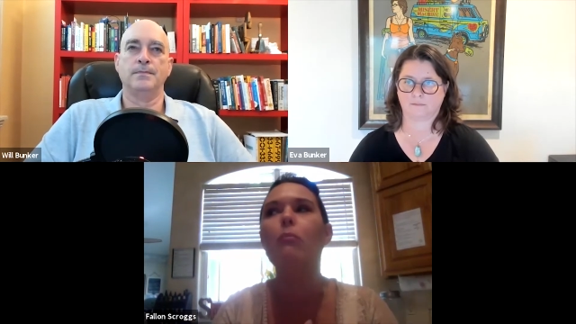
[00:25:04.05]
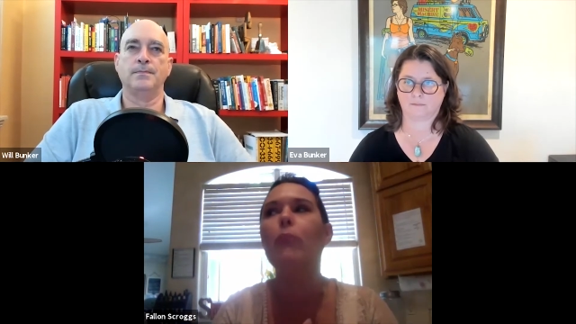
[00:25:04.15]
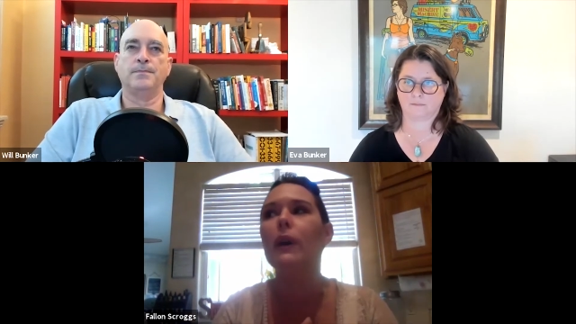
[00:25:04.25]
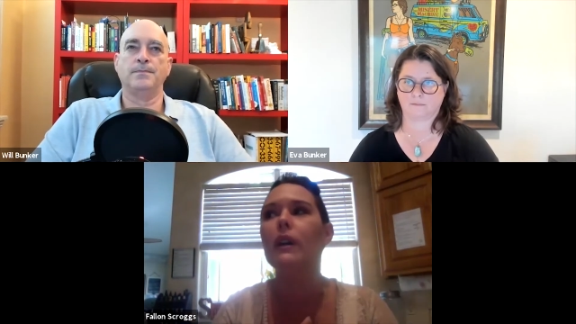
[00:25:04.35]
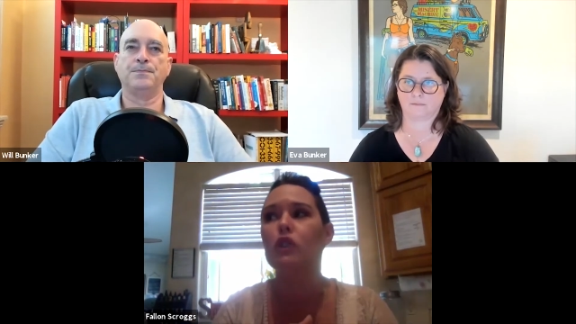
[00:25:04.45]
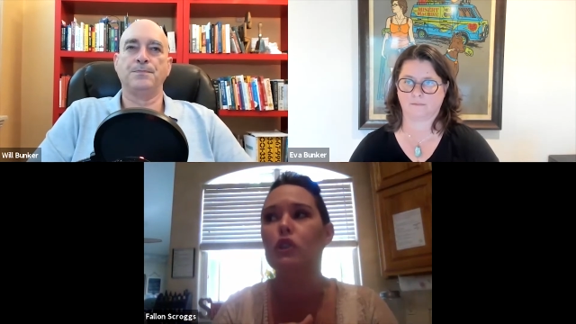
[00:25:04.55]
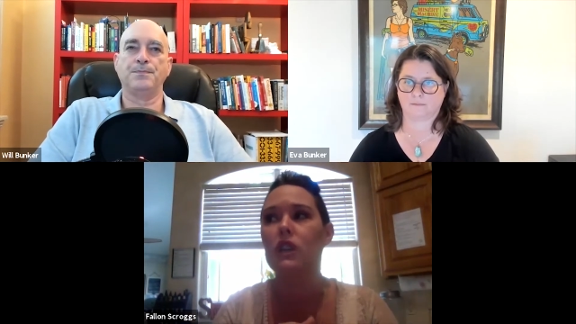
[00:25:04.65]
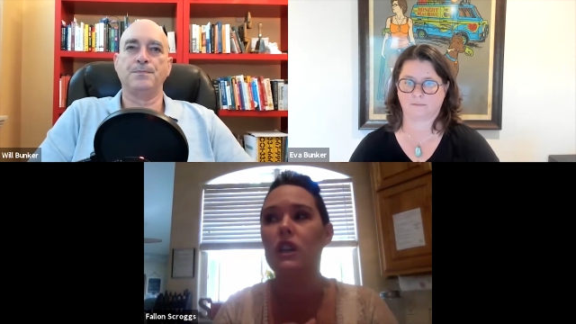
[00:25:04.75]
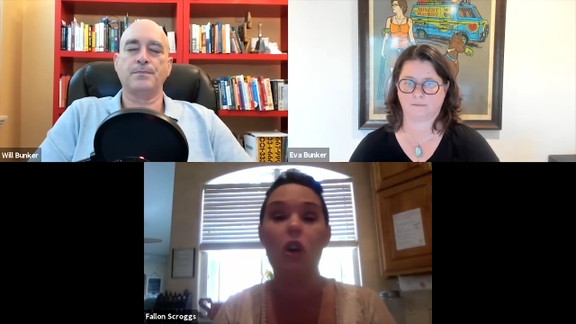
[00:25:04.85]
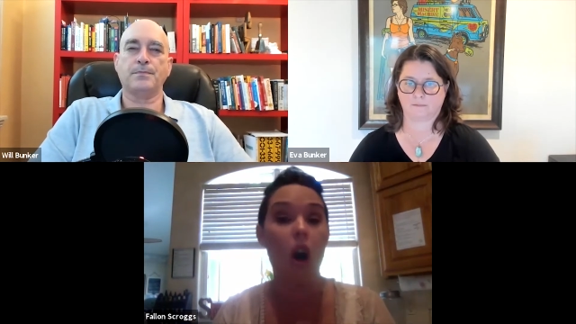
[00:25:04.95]
Speaker 1: but
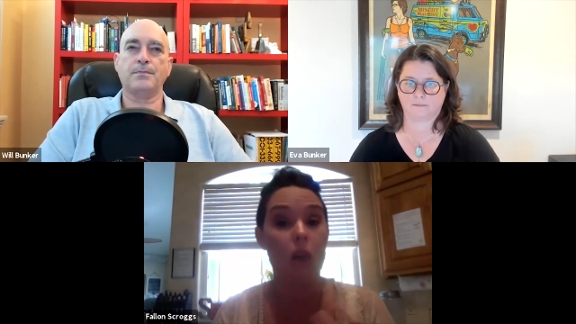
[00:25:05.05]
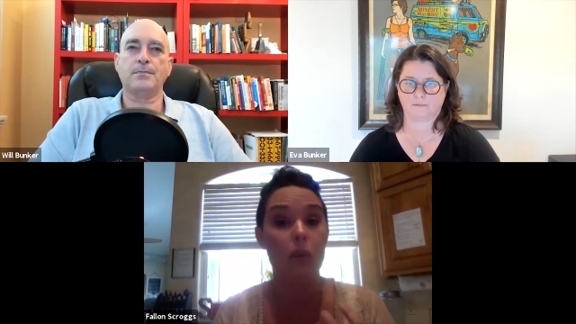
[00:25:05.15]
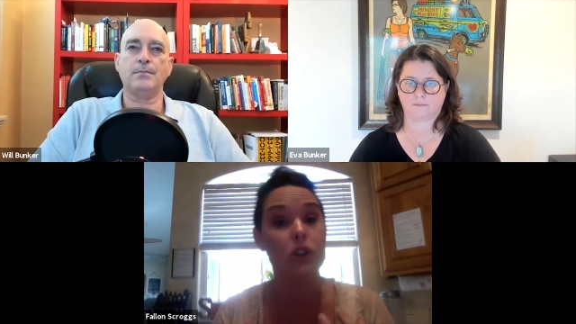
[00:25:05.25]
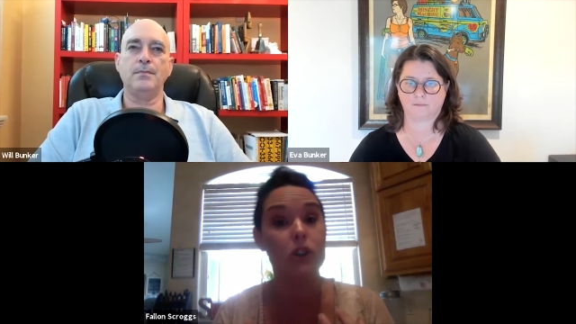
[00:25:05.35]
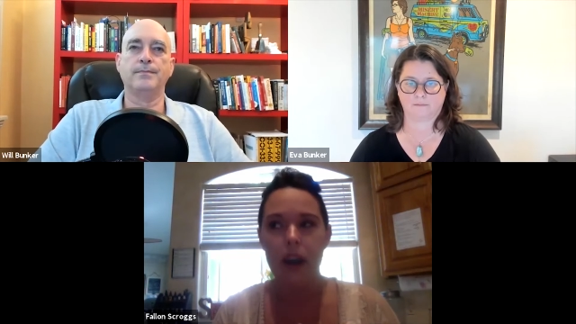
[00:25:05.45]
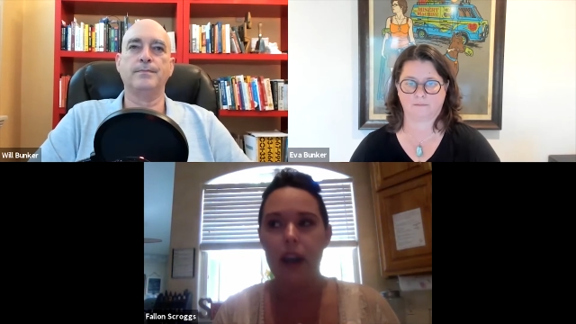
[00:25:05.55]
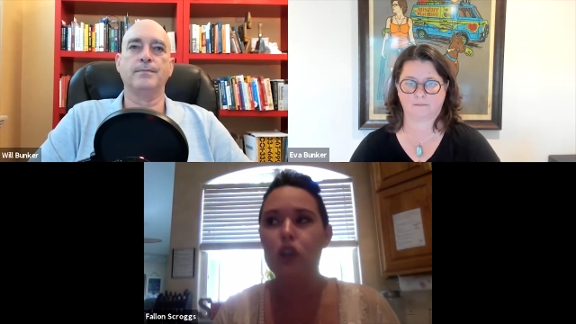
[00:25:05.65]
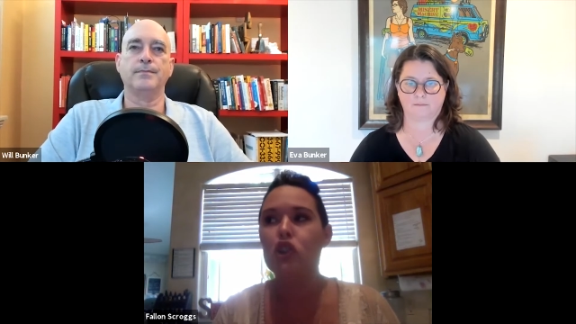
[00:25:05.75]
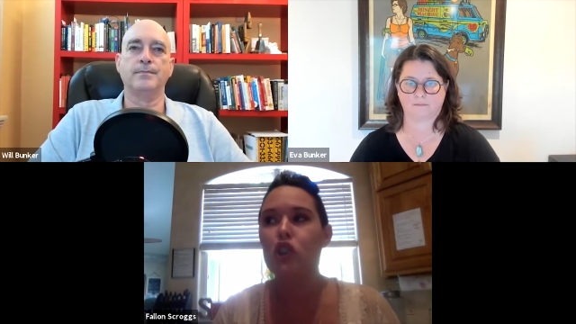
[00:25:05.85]
e-commerce, it's